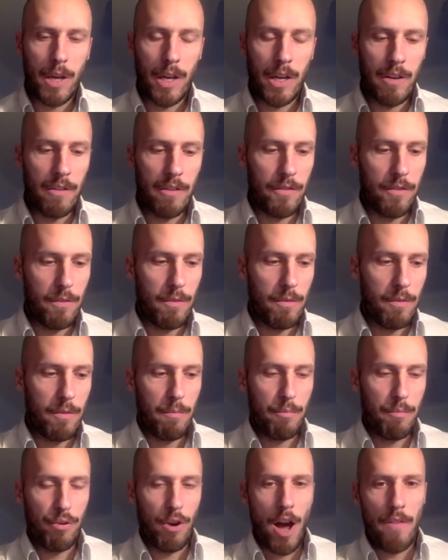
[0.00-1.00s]
these kind
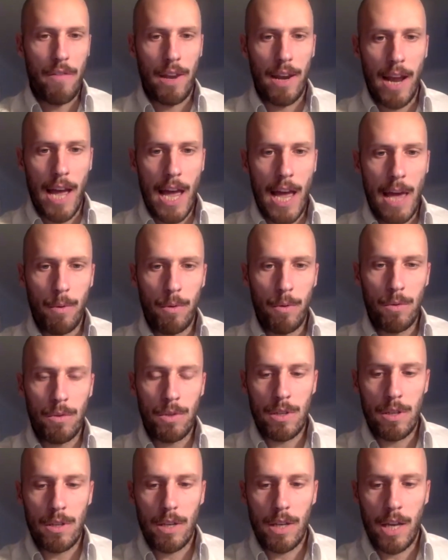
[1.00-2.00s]
of private
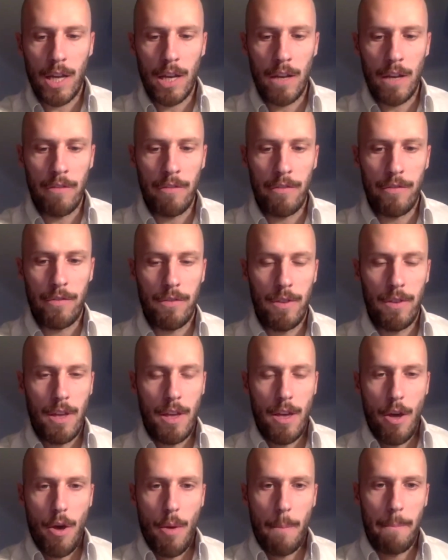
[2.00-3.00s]
labels kind of